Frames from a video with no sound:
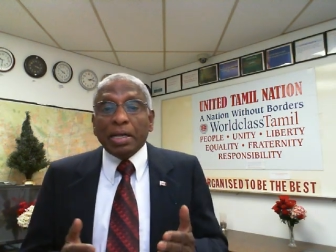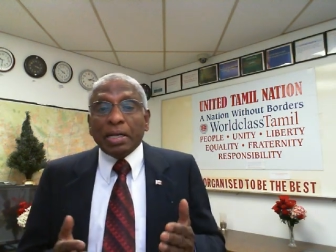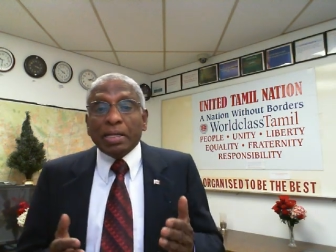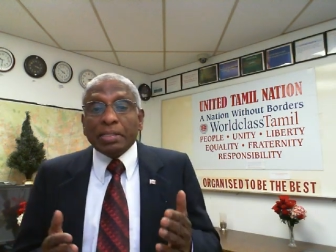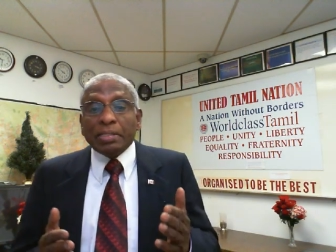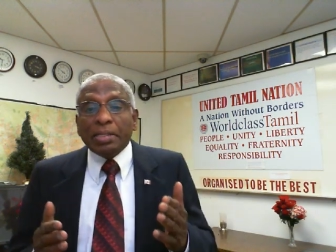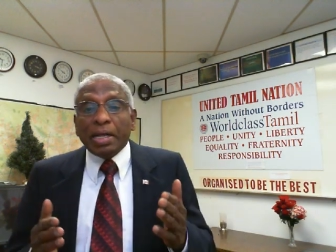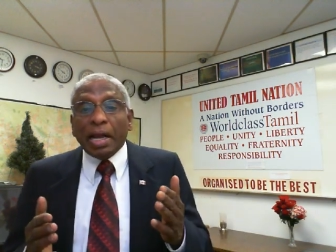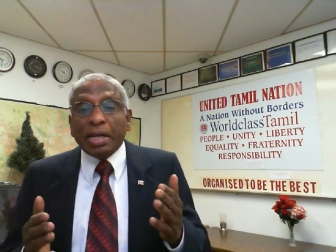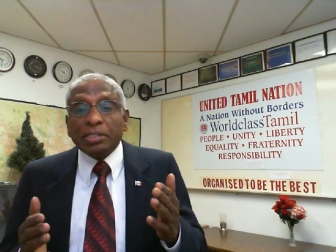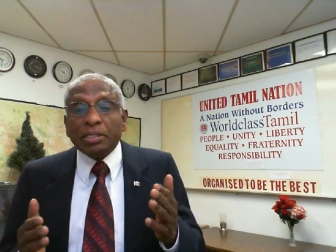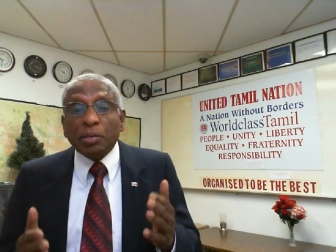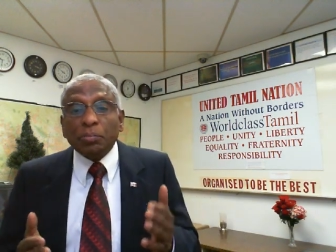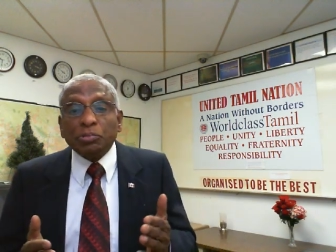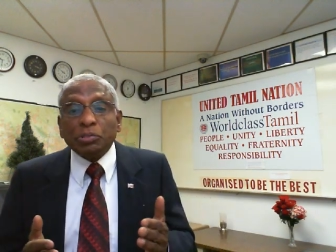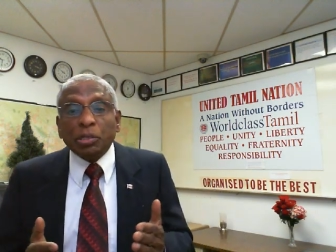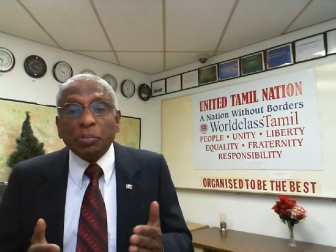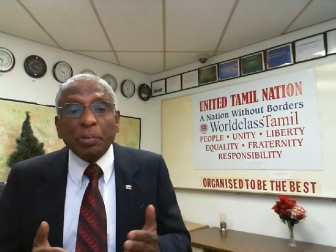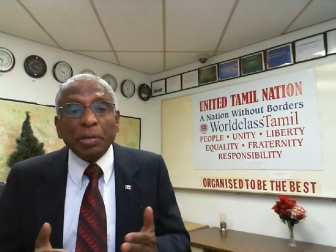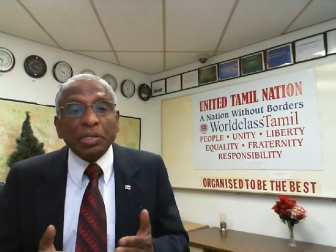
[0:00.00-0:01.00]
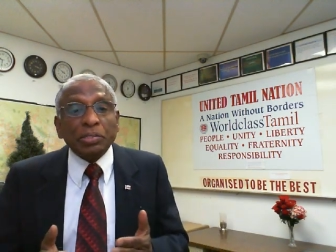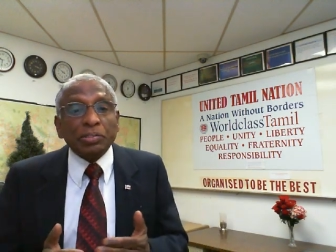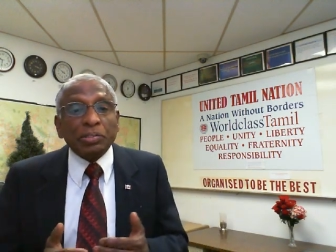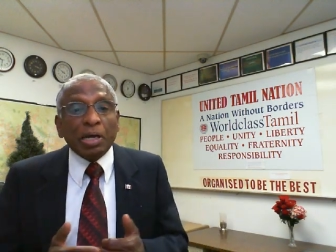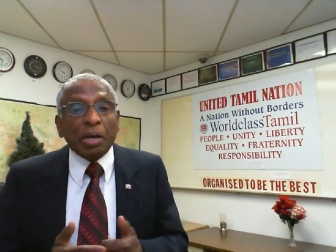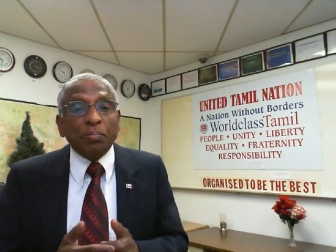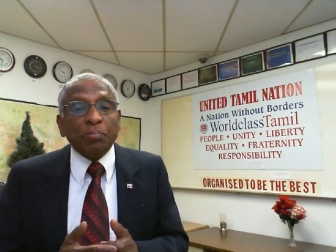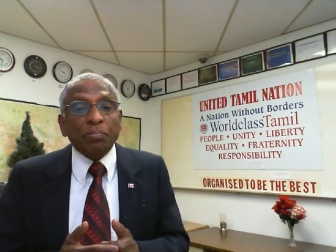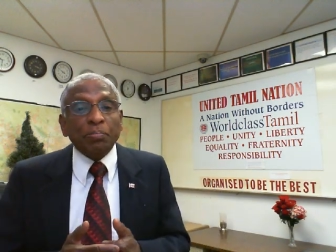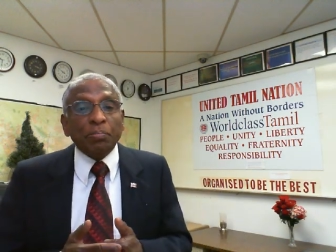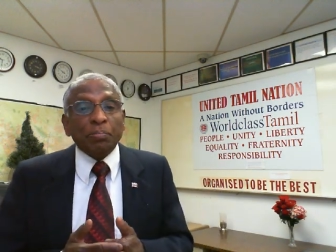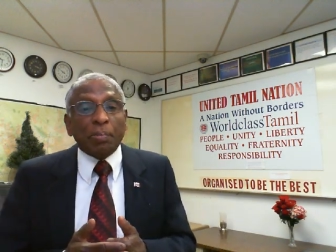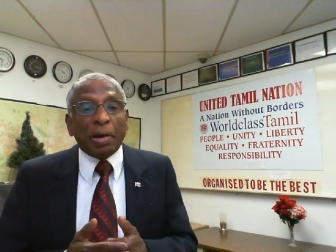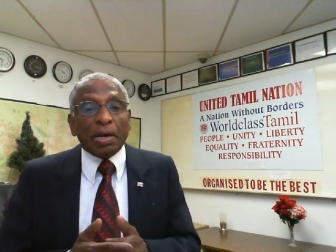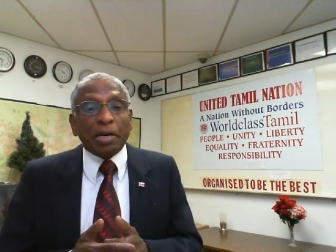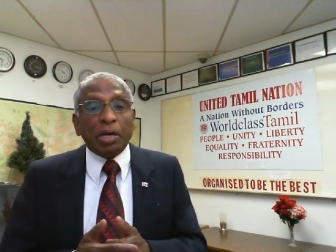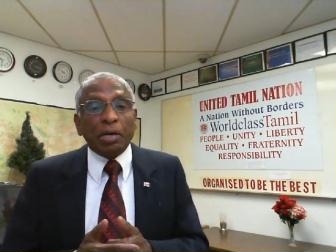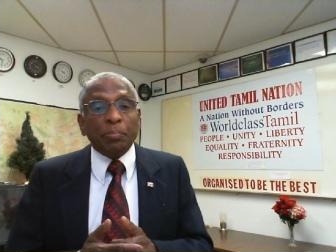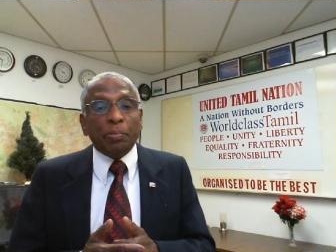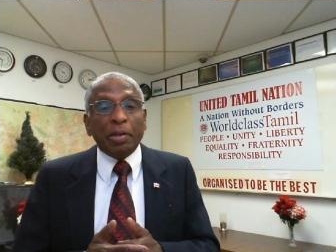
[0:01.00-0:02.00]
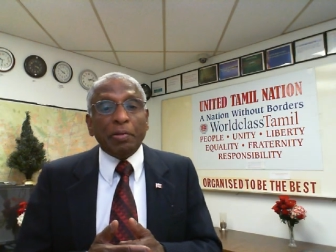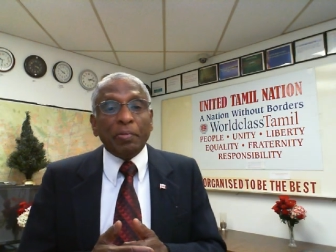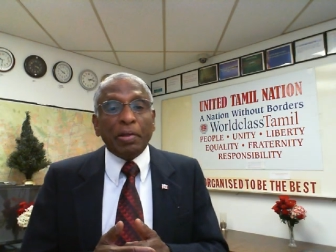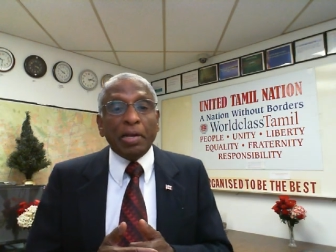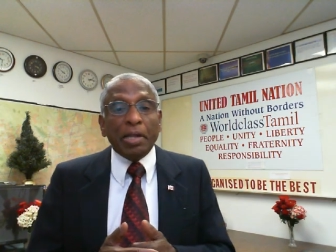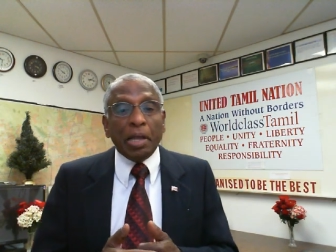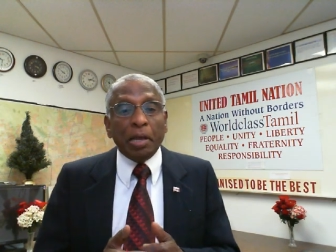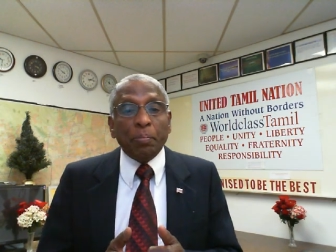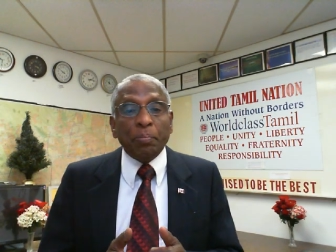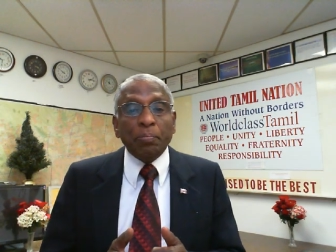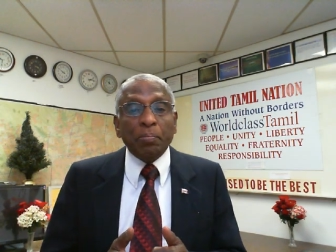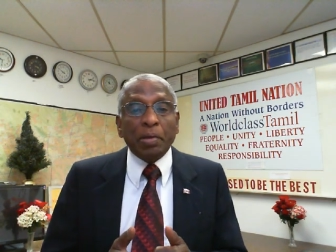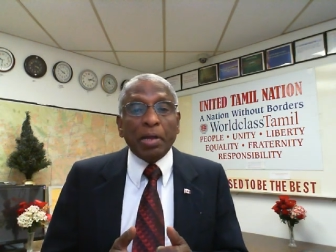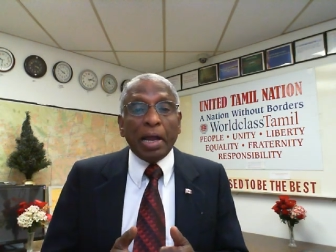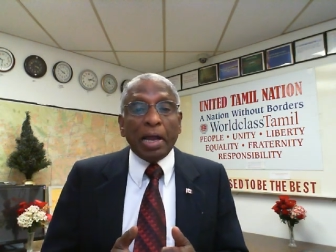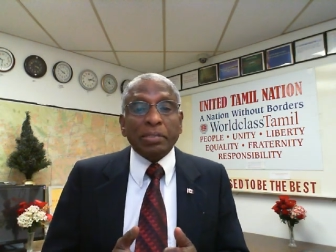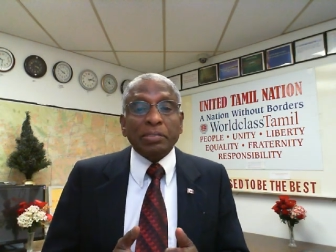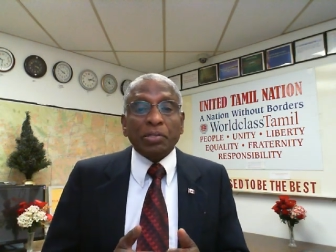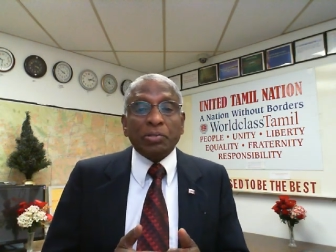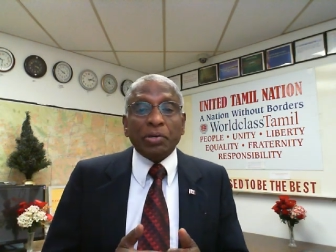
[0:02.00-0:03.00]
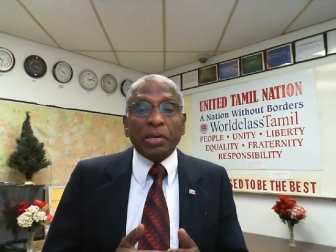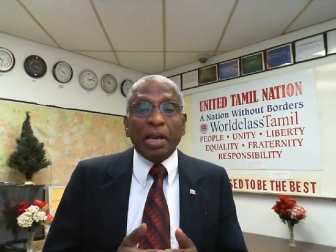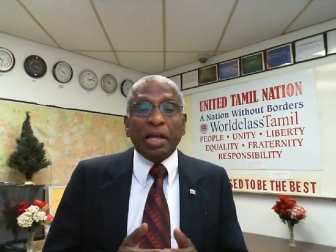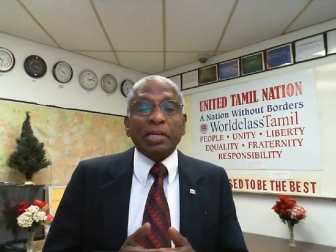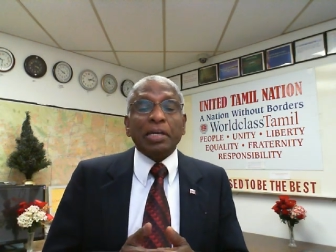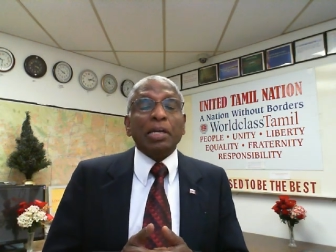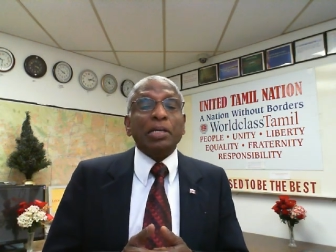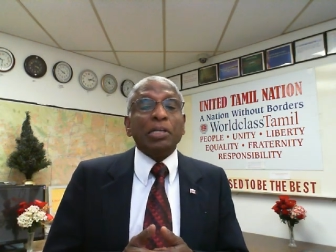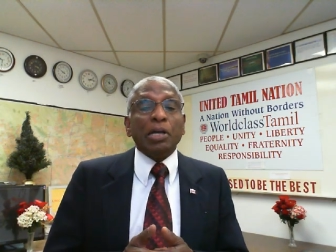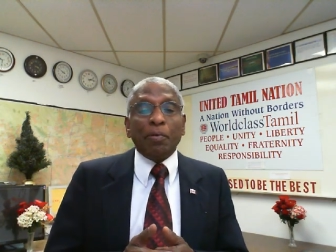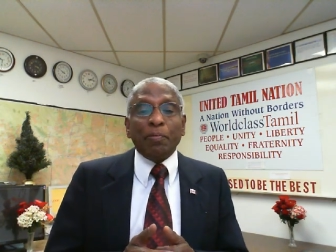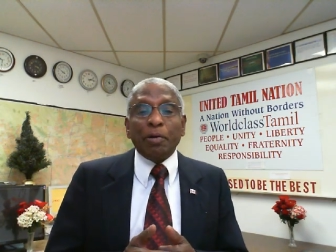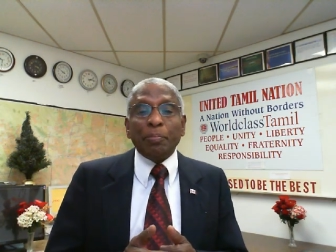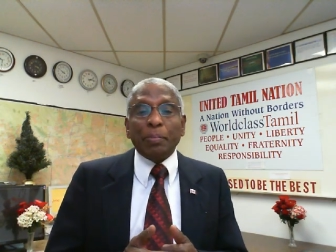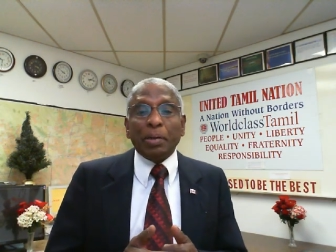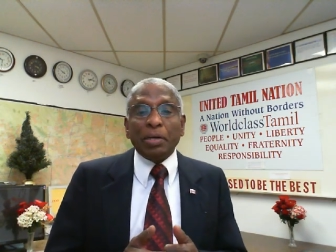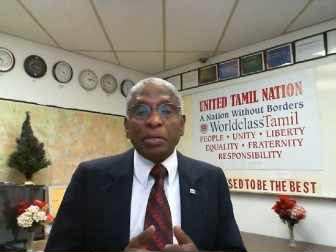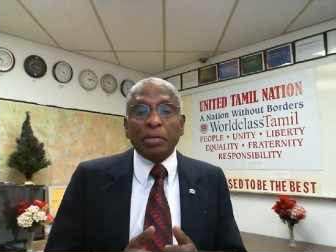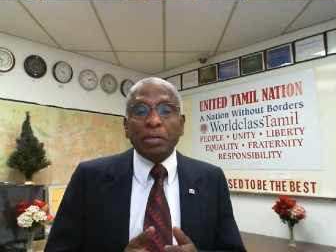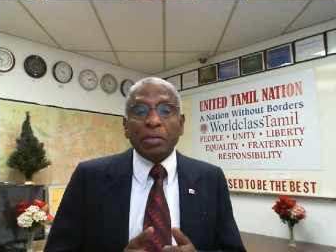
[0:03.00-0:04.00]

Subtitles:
There seems to be some parallel between him and the Sri Lankan government.